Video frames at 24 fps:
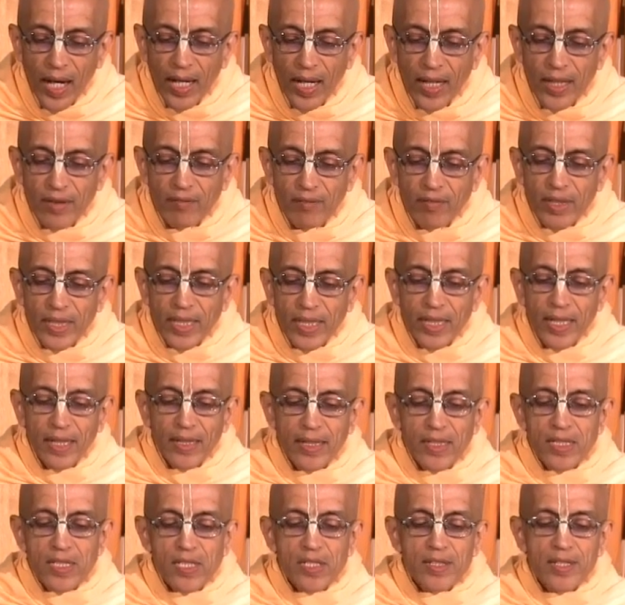and we can
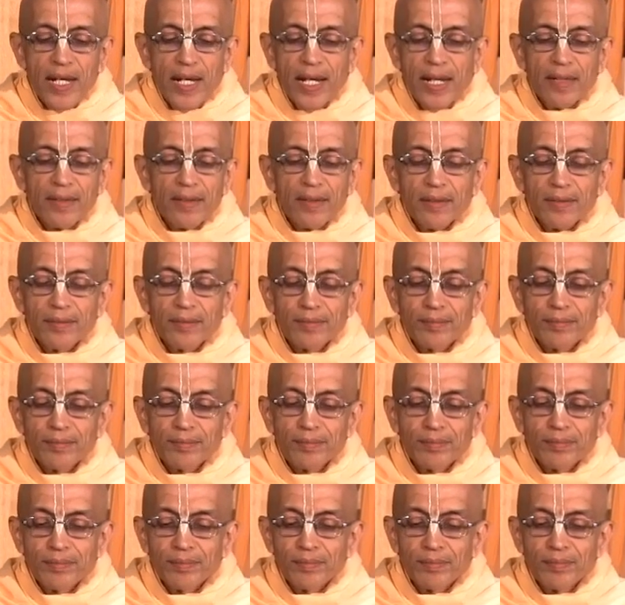understand
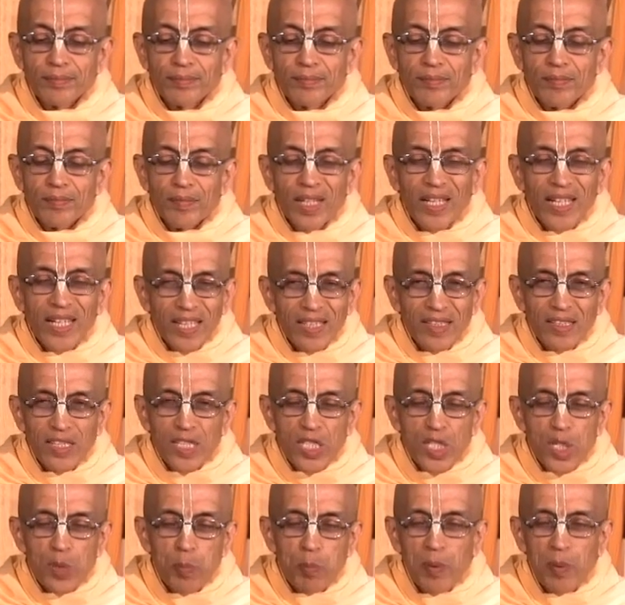in
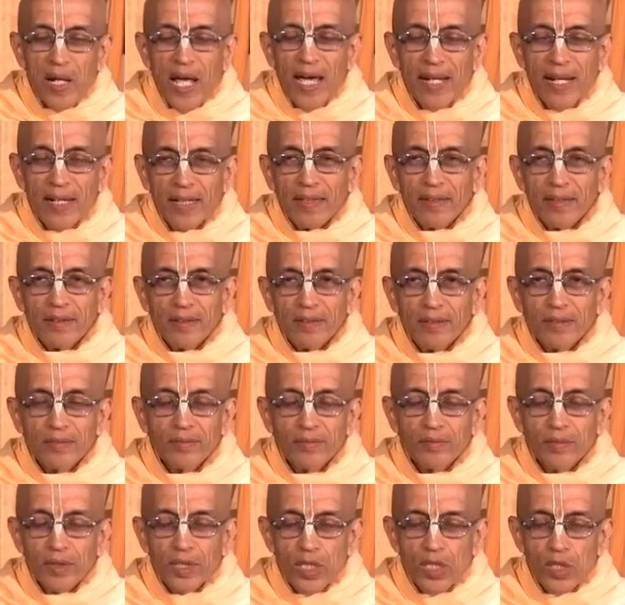this planet
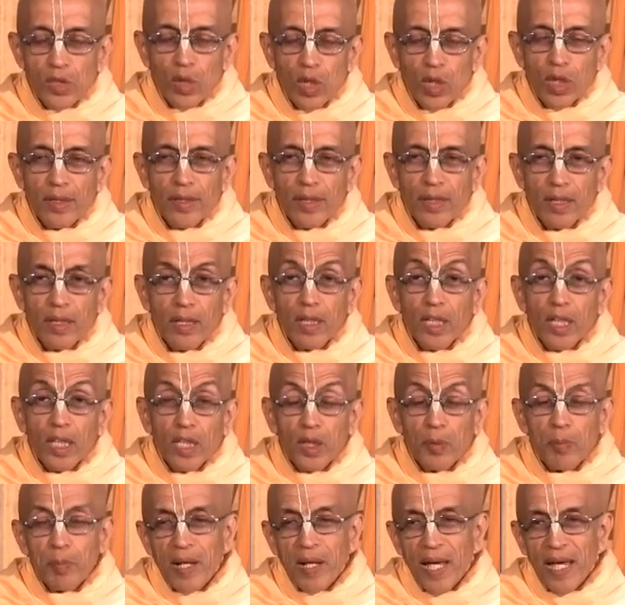which is called the
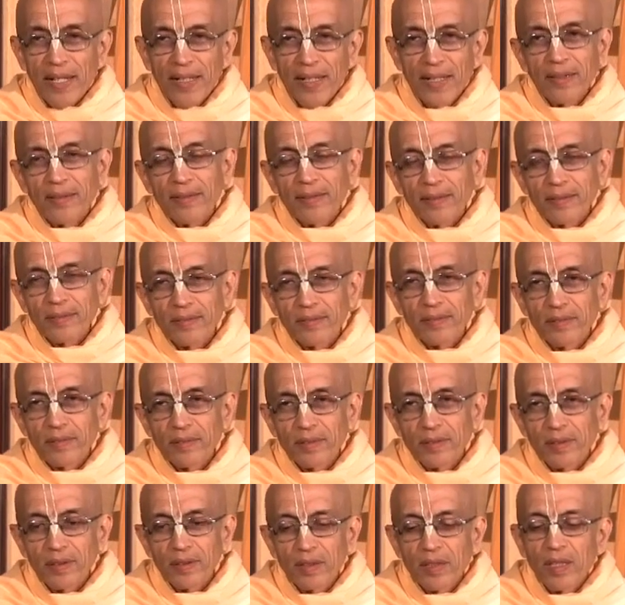earth planet
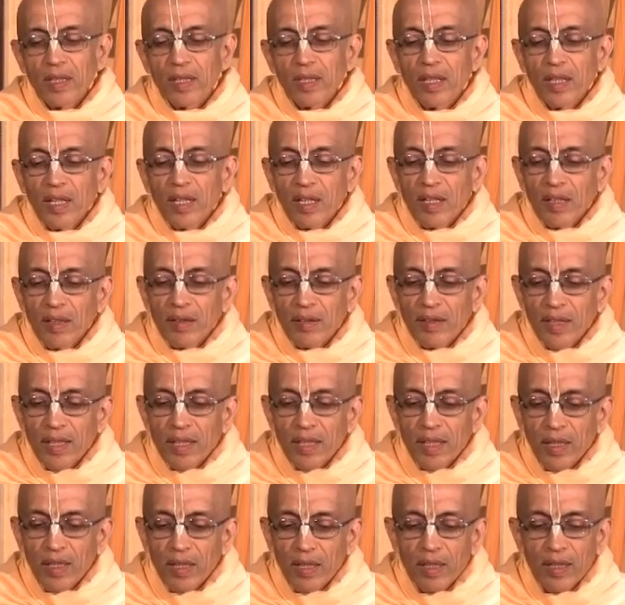
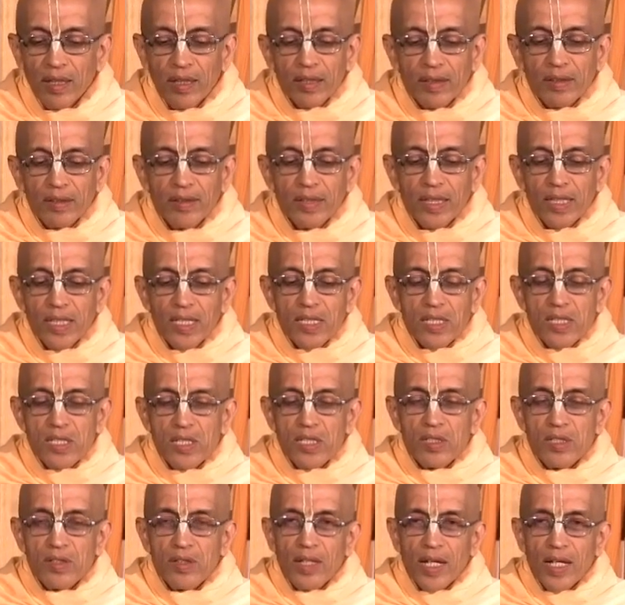the earth
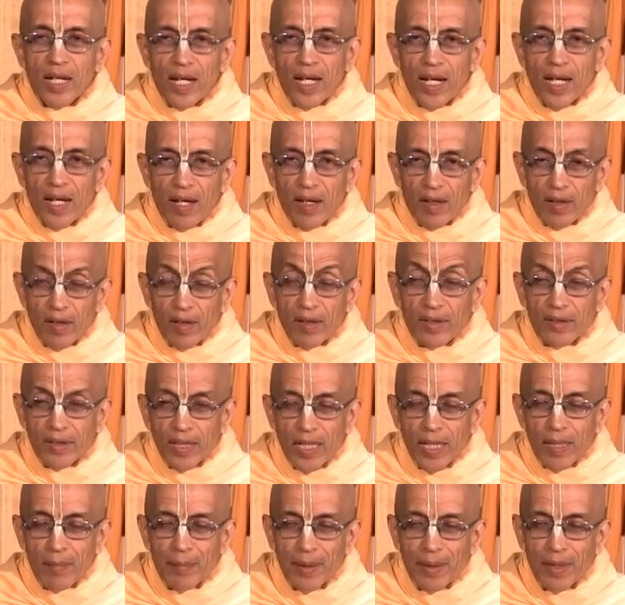is earth
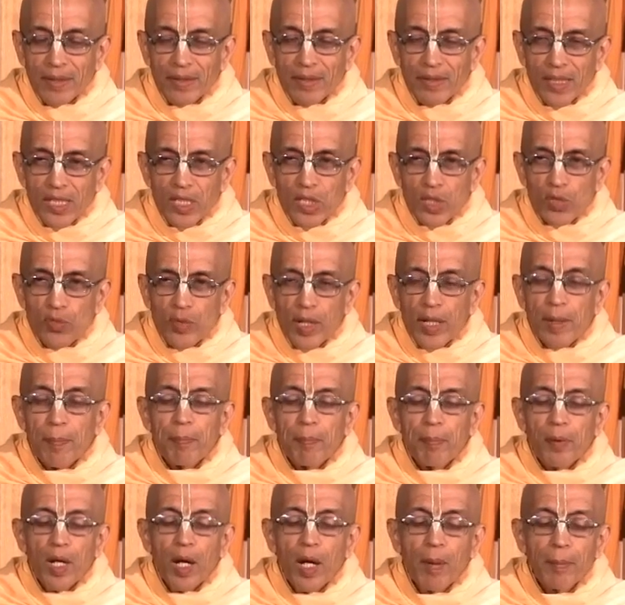element is very
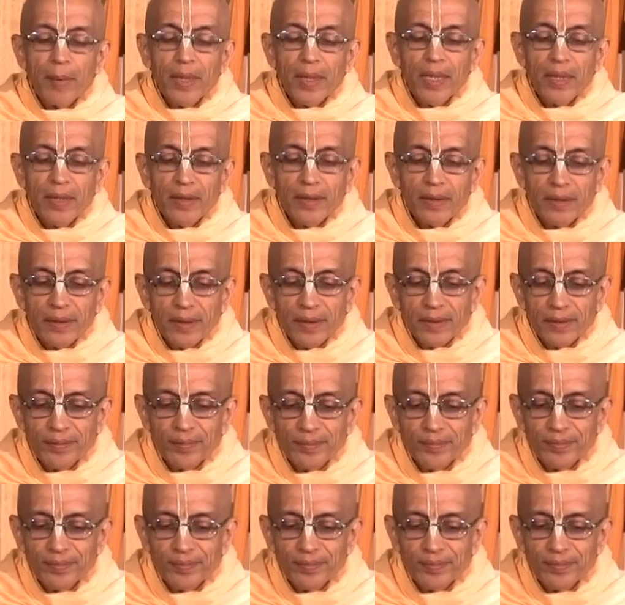prominent.